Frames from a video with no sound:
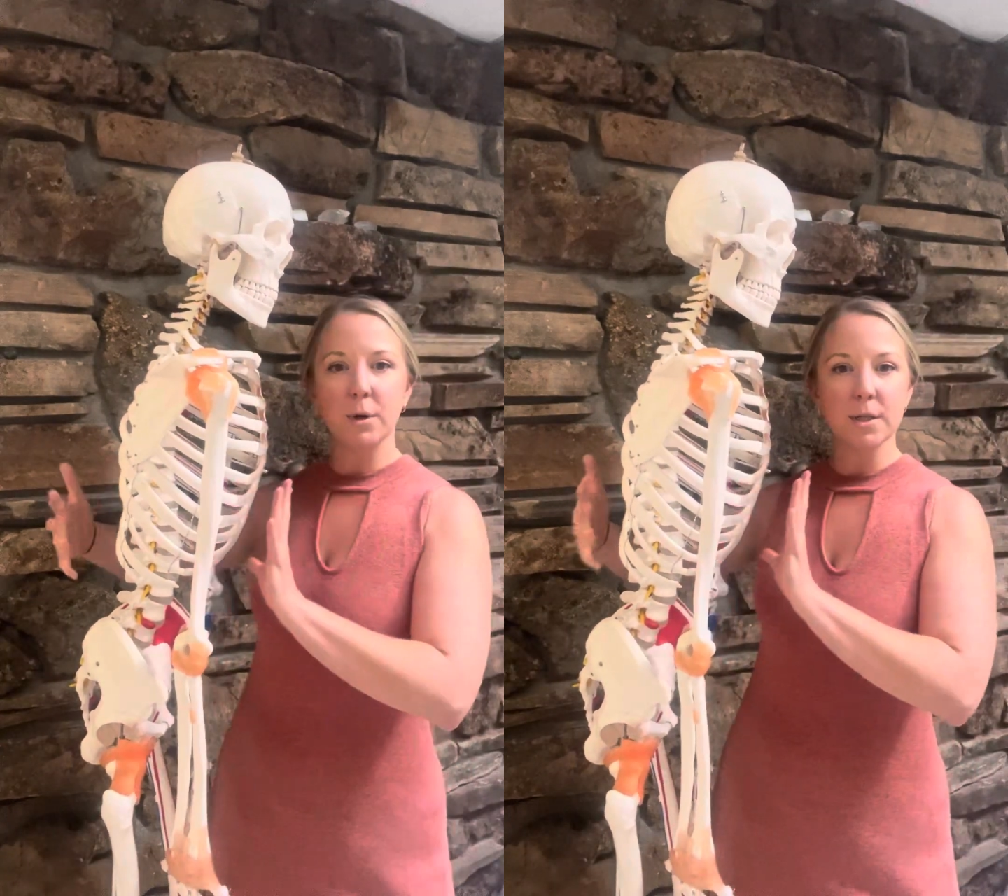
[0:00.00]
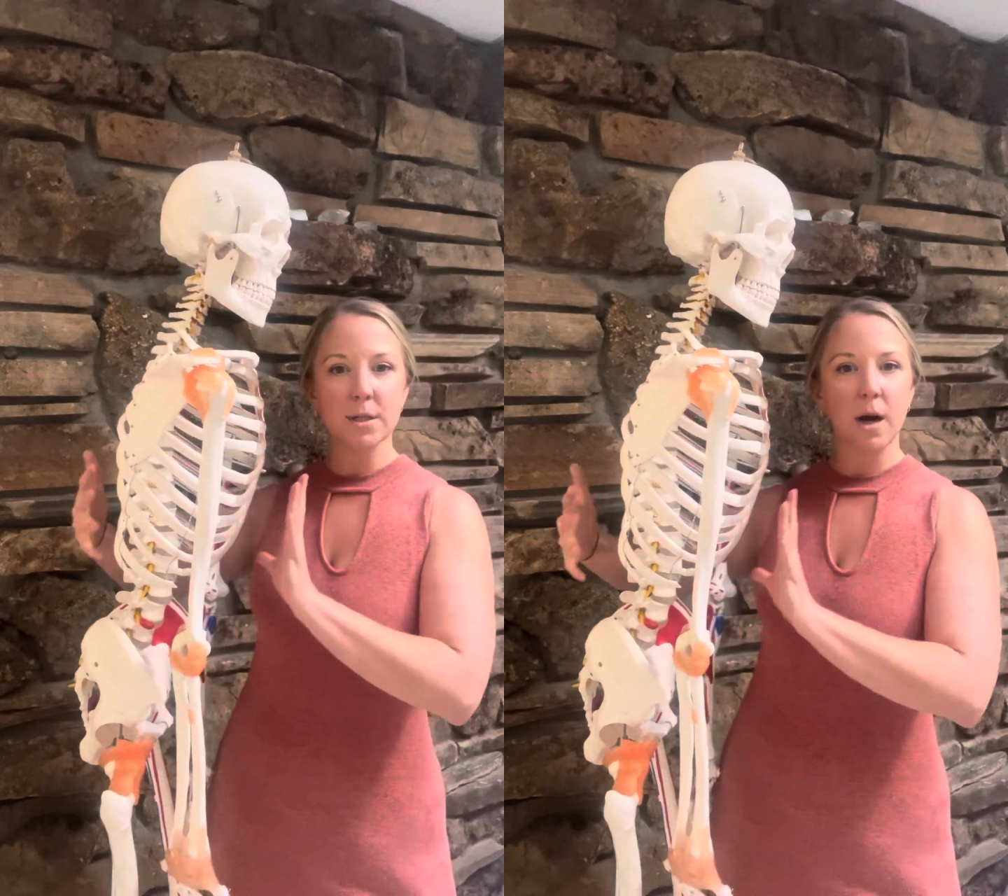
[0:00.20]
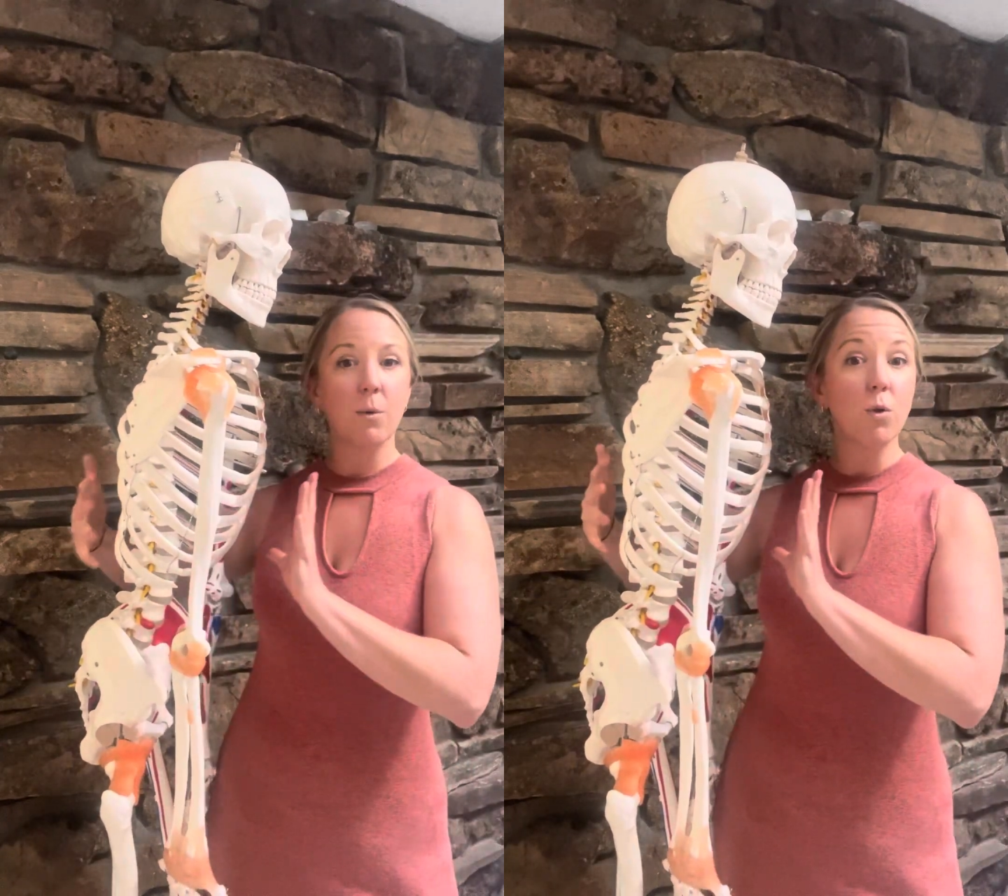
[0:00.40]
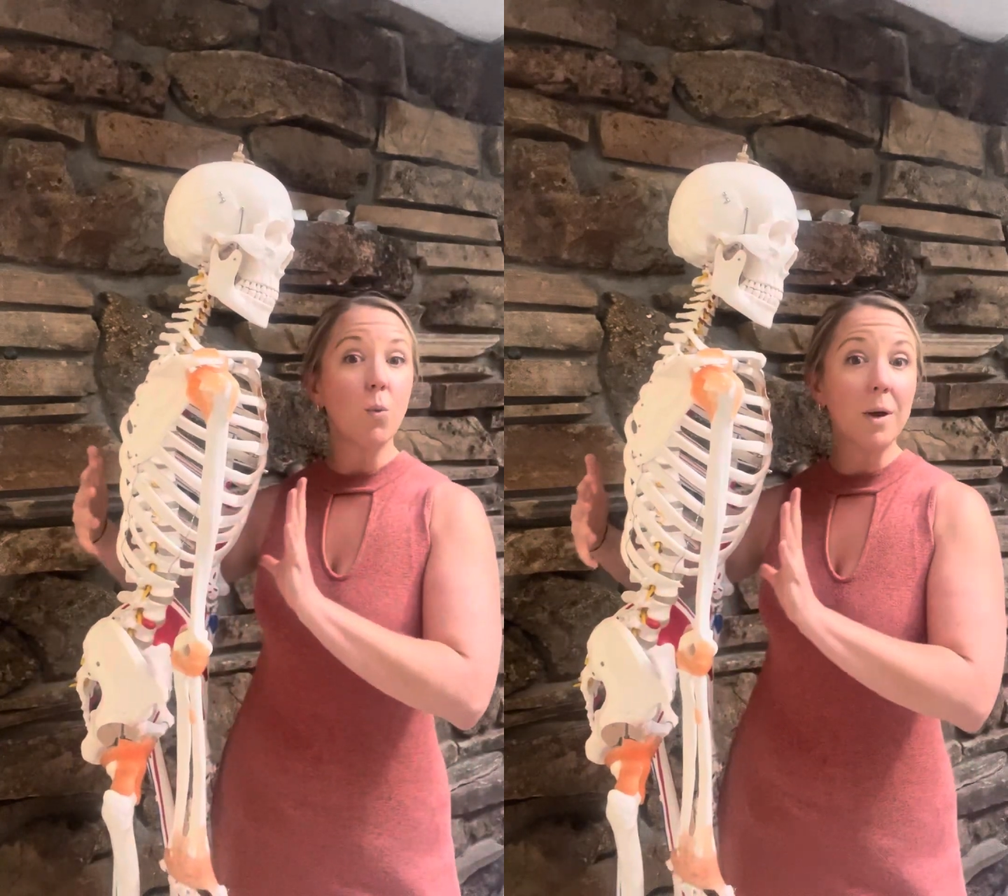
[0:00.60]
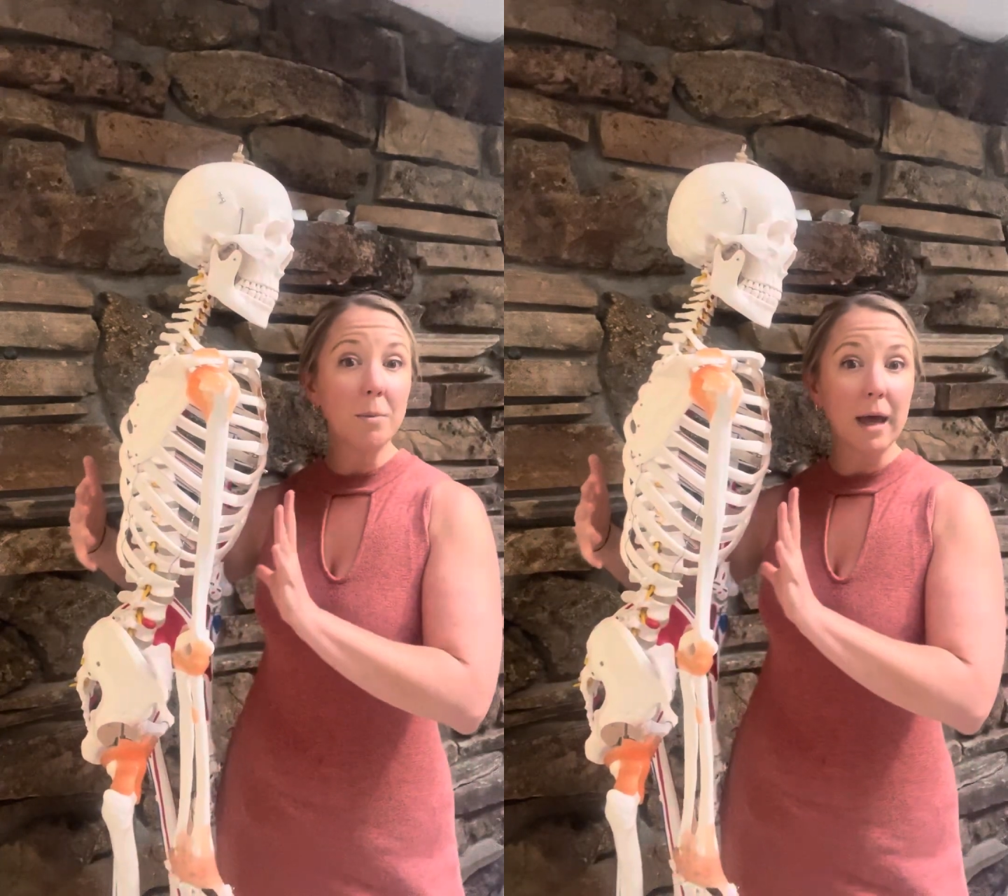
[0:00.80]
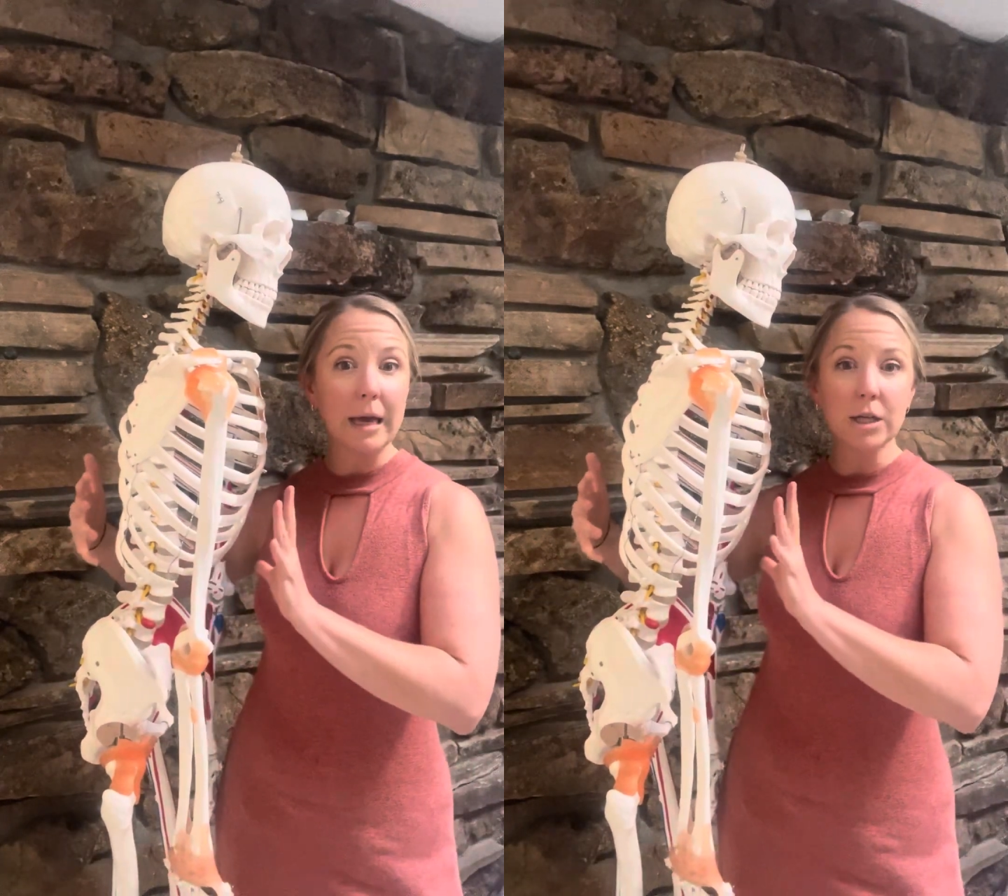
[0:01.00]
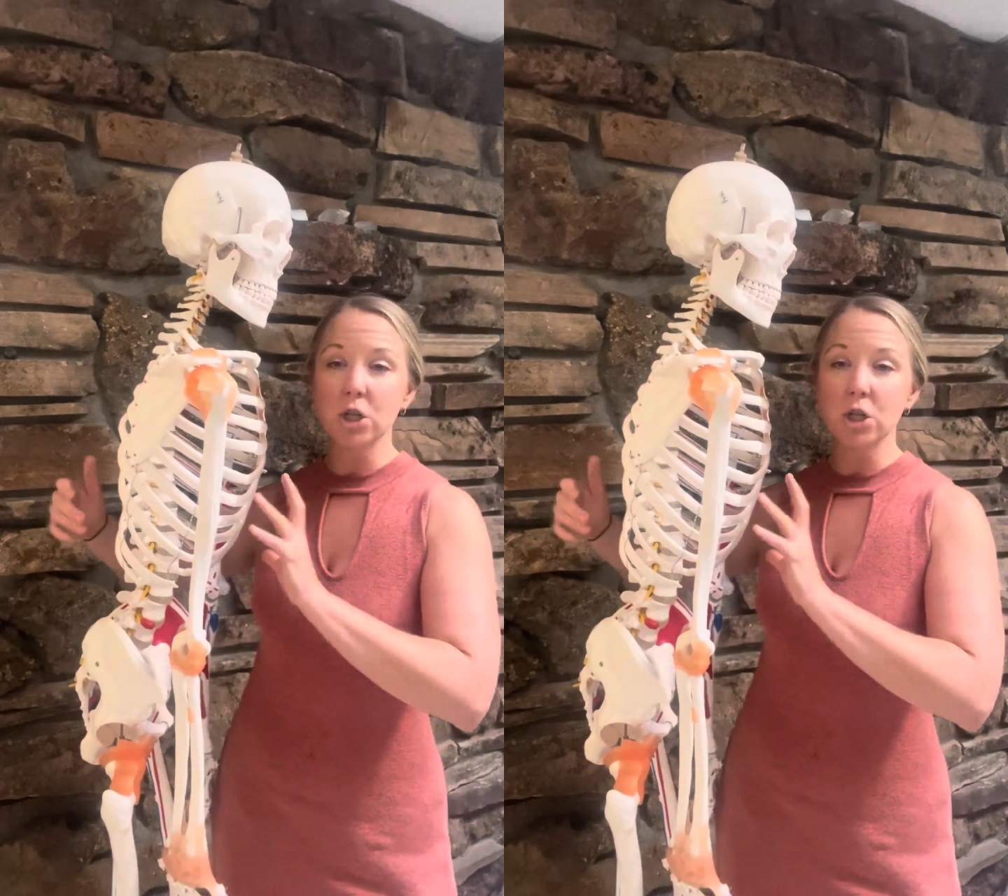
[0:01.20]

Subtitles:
Start with rib cage.